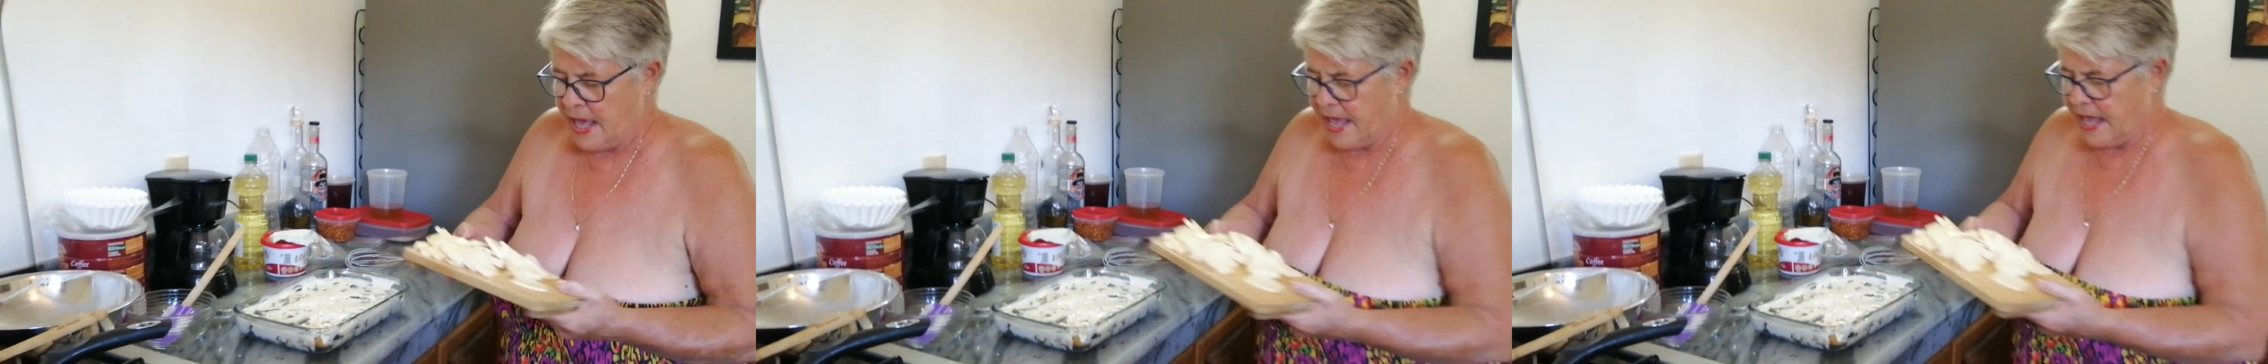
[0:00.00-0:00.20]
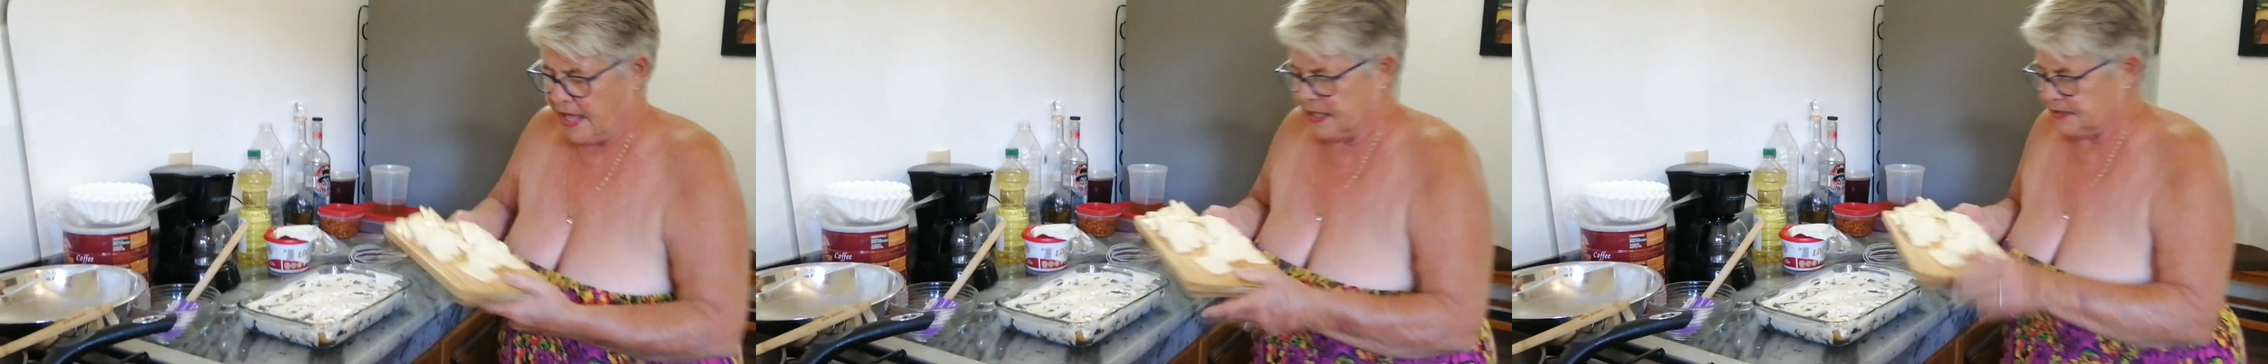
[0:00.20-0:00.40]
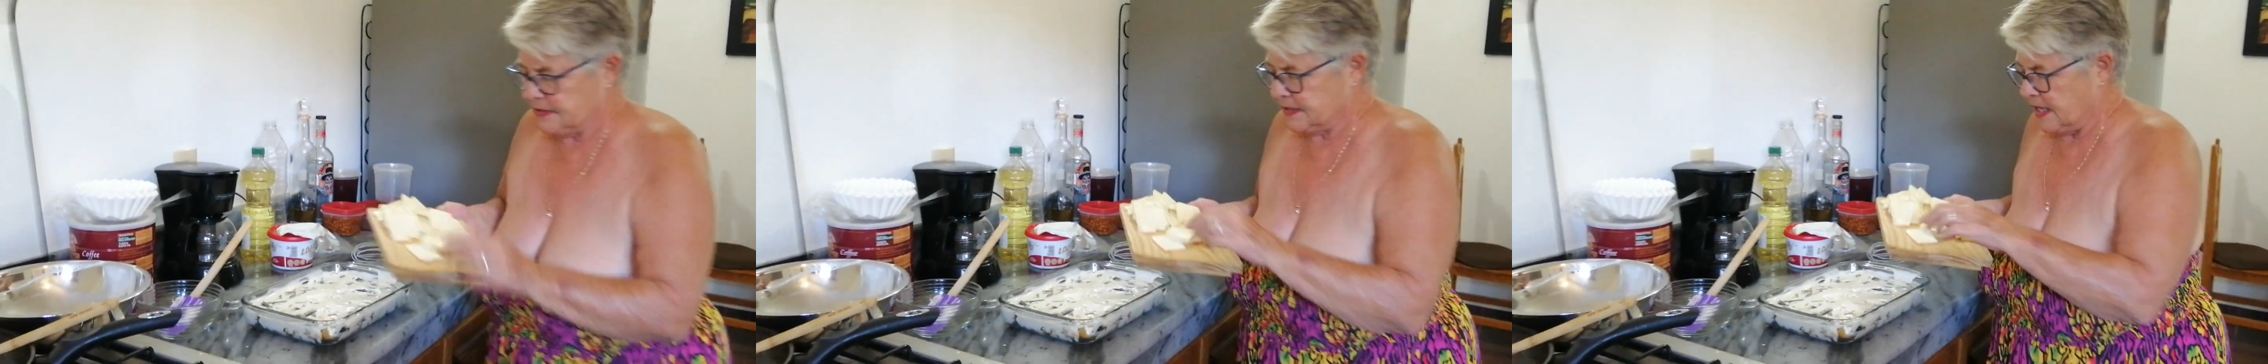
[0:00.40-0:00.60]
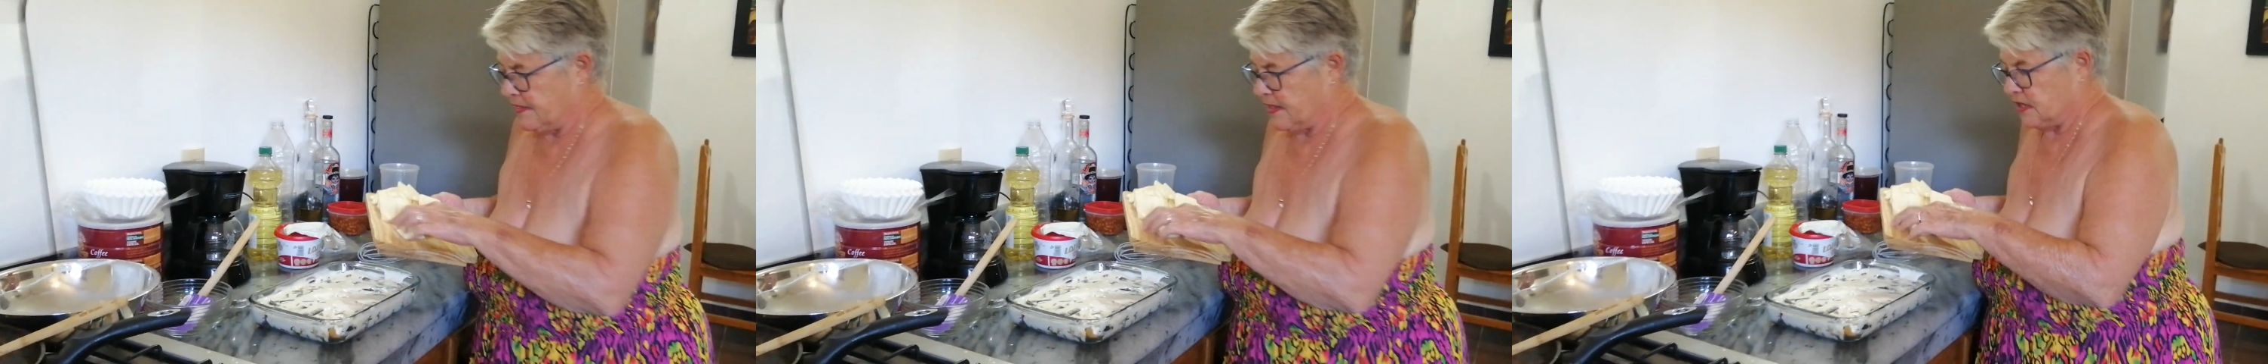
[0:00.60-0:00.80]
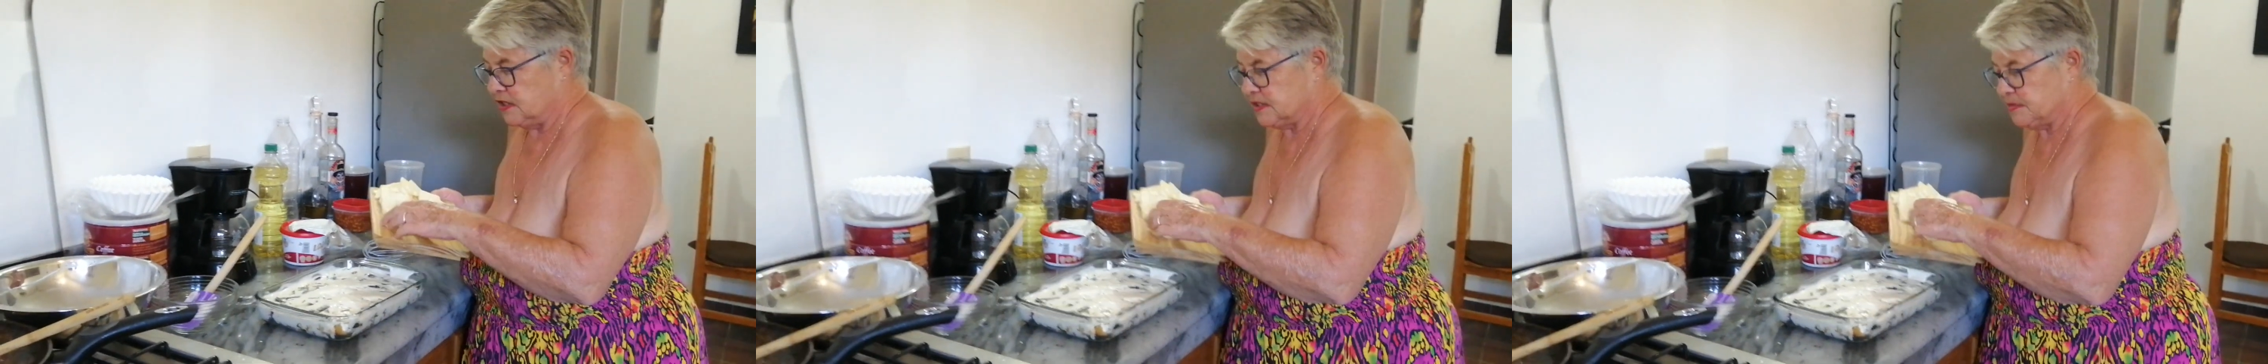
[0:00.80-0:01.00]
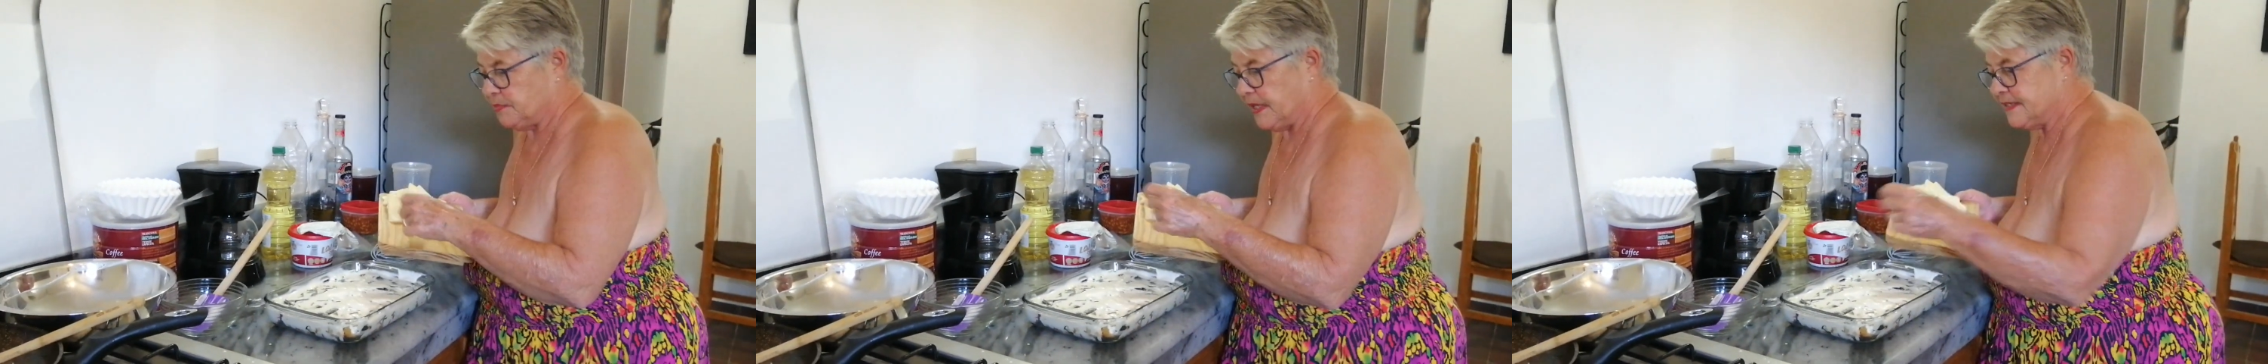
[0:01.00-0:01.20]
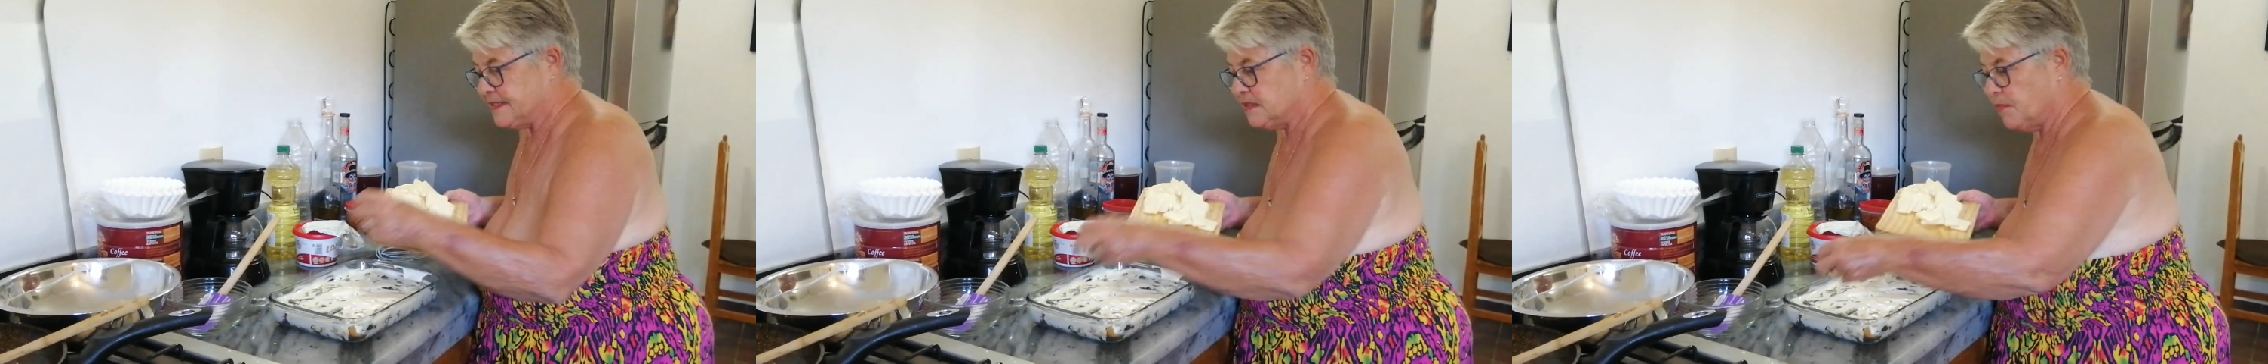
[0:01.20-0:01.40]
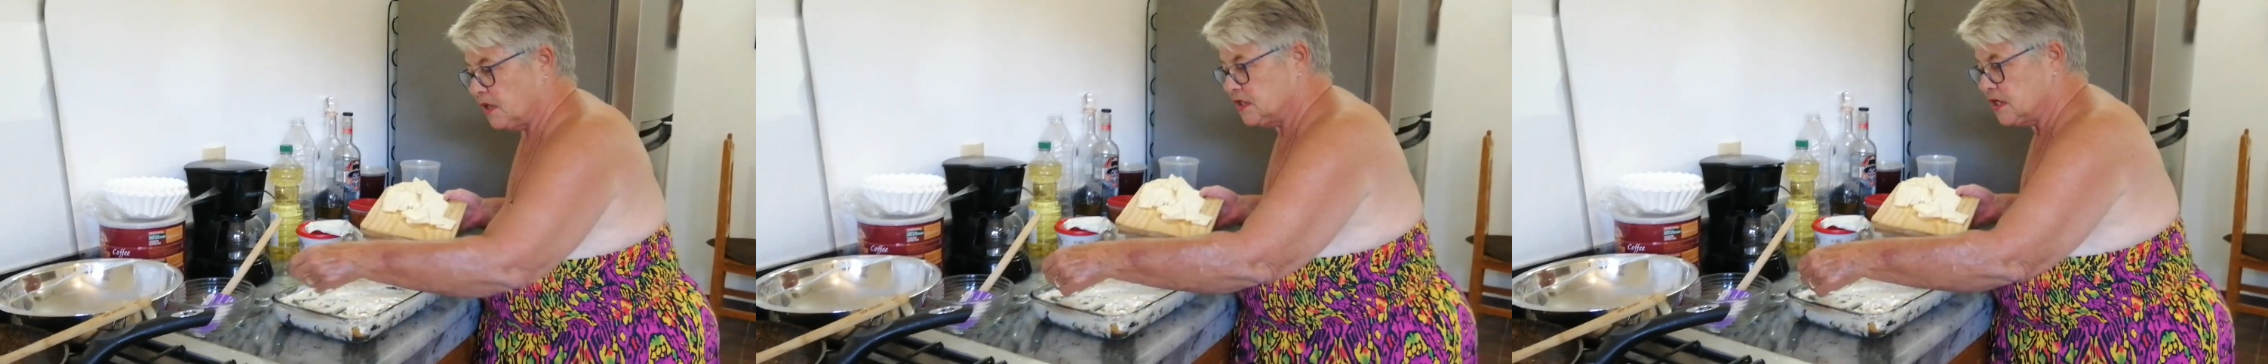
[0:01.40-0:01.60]
and then you just place
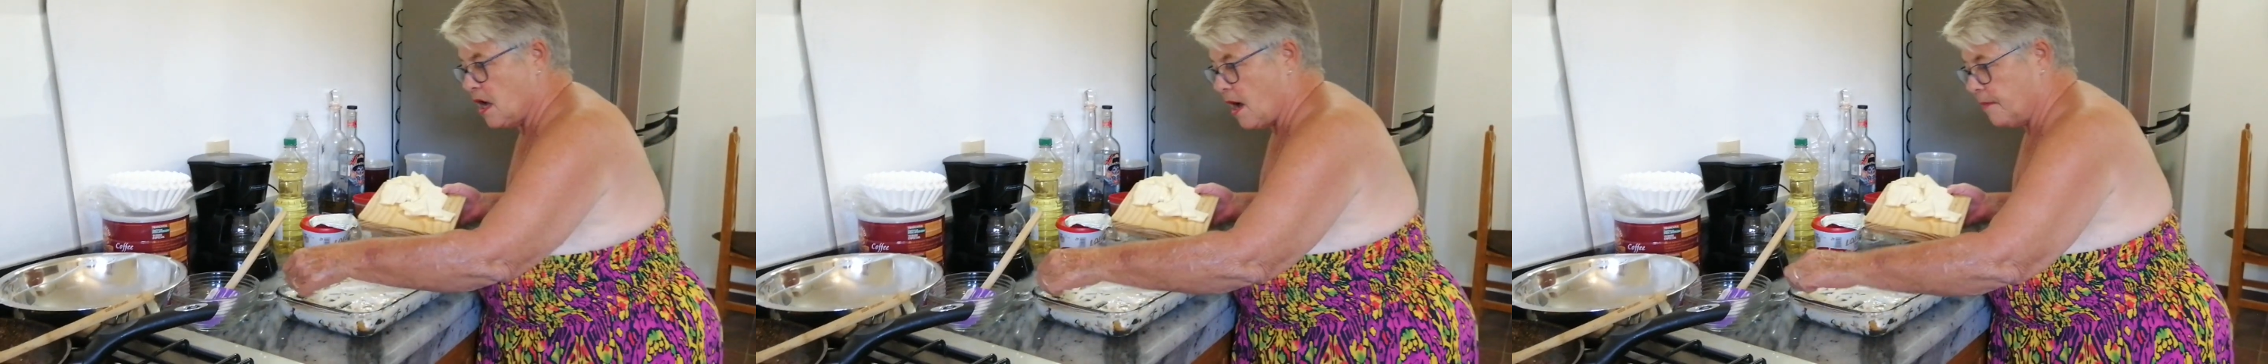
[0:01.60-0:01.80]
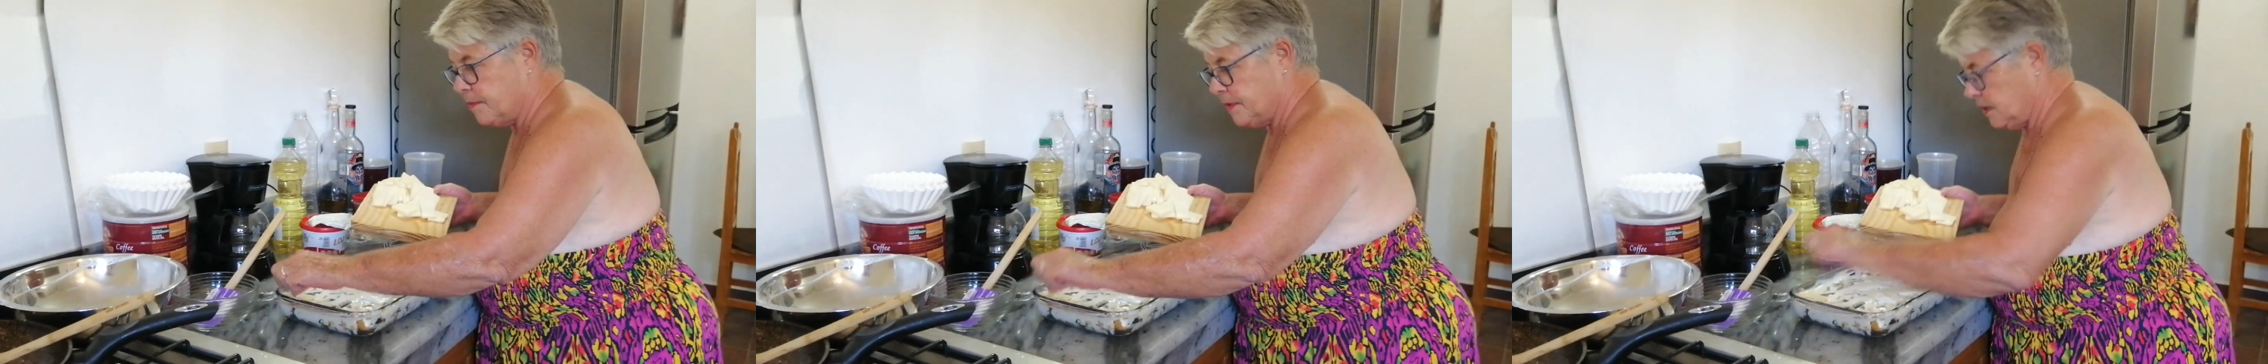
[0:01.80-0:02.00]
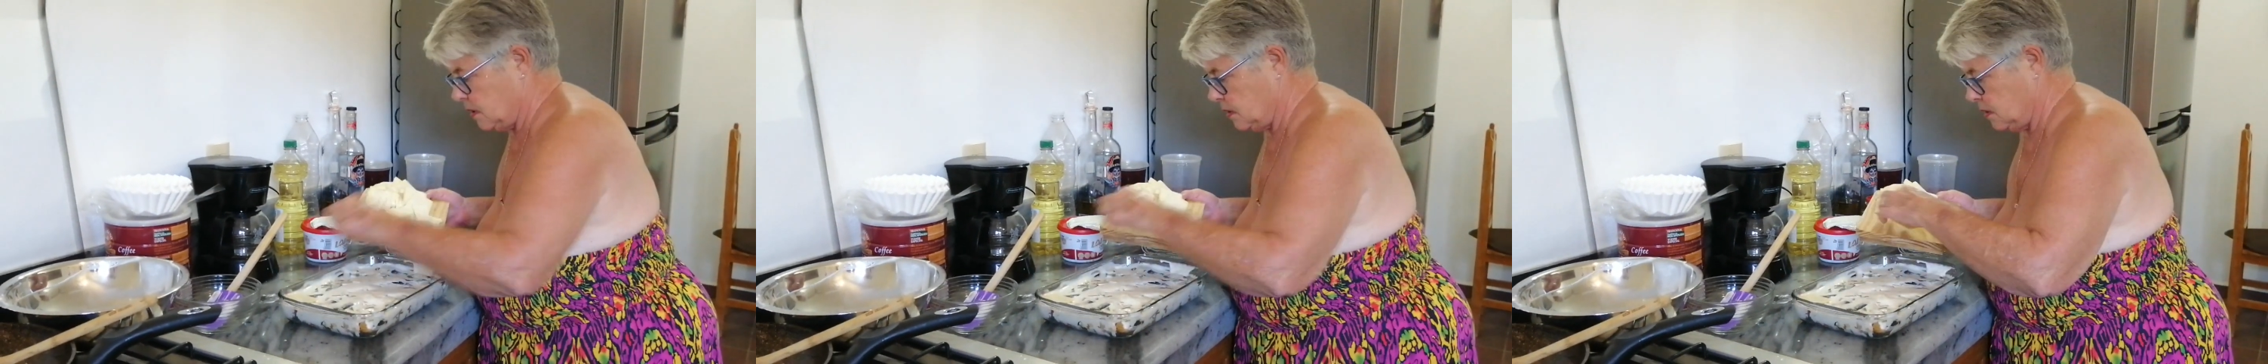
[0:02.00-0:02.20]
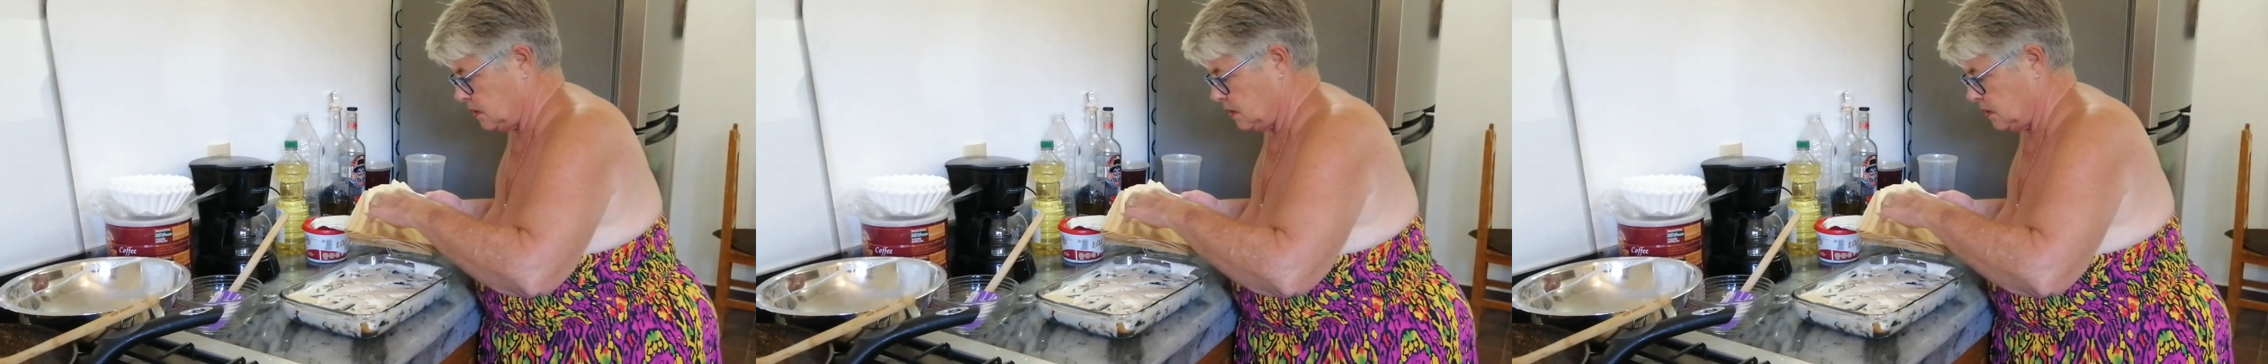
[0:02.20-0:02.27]
them on top,